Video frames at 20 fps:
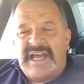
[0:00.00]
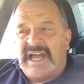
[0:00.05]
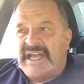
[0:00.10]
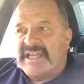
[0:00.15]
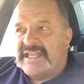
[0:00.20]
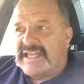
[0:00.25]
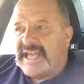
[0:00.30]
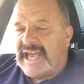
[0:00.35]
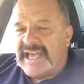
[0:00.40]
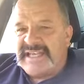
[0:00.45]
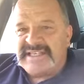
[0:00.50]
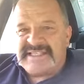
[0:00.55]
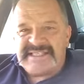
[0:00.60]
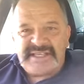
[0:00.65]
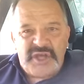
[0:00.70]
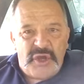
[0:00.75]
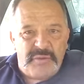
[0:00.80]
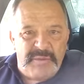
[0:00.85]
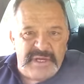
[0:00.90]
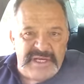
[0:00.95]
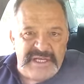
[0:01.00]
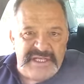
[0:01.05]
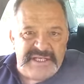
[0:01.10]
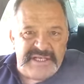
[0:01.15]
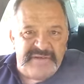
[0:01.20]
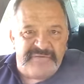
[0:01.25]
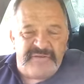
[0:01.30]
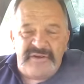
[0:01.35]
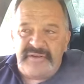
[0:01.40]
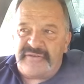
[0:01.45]
Okay, so many
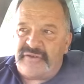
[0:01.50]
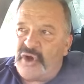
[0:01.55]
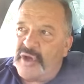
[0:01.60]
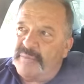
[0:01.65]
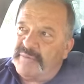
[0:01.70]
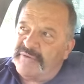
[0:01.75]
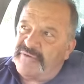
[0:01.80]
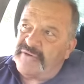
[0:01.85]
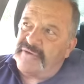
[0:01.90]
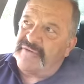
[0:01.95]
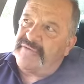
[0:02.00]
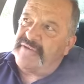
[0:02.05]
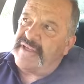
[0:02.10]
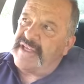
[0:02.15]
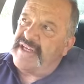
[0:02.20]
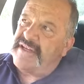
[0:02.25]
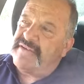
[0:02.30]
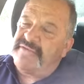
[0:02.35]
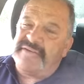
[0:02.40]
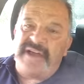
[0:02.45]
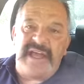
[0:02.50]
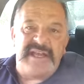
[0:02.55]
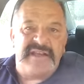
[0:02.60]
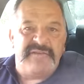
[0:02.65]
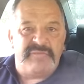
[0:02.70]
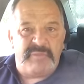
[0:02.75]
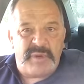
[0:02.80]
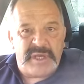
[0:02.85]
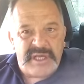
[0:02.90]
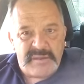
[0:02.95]
different types of
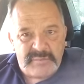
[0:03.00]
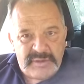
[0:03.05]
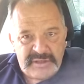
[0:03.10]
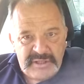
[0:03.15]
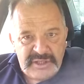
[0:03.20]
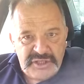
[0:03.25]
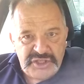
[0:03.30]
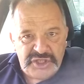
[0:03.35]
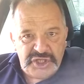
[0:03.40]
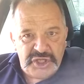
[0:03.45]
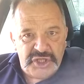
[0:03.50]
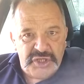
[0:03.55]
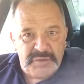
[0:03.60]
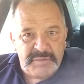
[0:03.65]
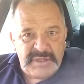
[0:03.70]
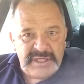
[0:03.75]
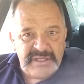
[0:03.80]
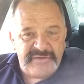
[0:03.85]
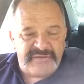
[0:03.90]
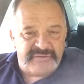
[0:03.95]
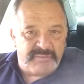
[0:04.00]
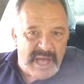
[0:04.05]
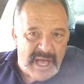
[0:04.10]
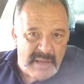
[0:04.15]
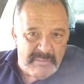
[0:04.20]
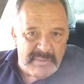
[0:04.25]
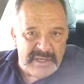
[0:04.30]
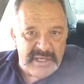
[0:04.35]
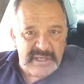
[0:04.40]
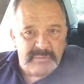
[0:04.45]
innovative people in Germany,
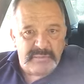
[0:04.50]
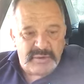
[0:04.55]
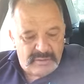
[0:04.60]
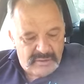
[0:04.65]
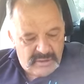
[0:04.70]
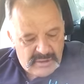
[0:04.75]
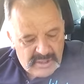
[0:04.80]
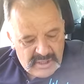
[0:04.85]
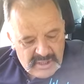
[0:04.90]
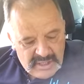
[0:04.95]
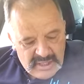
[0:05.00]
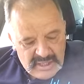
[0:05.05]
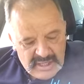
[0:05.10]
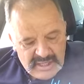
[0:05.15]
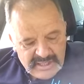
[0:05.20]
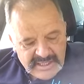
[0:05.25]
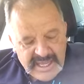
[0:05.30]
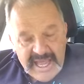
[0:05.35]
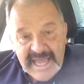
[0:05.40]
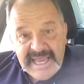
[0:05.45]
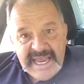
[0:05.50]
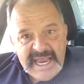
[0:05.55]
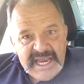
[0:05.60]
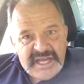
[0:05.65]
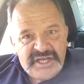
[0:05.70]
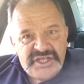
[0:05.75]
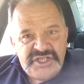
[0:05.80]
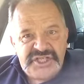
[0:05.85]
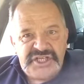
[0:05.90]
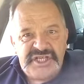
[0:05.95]
smart people, okay,
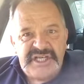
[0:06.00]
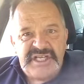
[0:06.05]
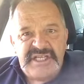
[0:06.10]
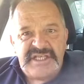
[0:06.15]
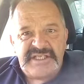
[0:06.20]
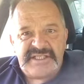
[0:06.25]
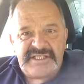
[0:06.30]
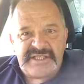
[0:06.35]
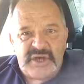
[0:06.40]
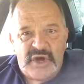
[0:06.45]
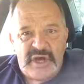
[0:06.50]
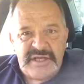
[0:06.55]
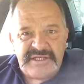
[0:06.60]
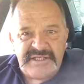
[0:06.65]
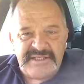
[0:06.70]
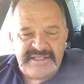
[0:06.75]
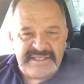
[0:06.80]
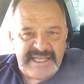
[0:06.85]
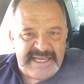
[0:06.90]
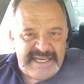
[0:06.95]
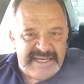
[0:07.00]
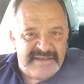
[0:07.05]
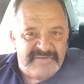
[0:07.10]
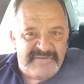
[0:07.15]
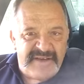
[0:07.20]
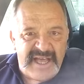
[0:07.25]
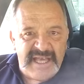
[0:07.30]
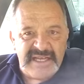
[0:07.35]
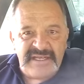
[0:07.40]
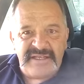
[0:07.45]
engineers, scientists,
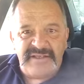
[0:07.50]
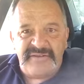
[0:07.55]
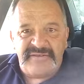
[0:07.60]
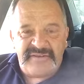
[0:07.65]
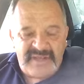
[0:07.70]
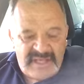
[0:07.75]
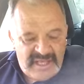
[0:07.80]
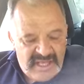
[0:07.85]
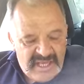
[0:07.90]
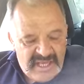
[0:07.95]
innovators.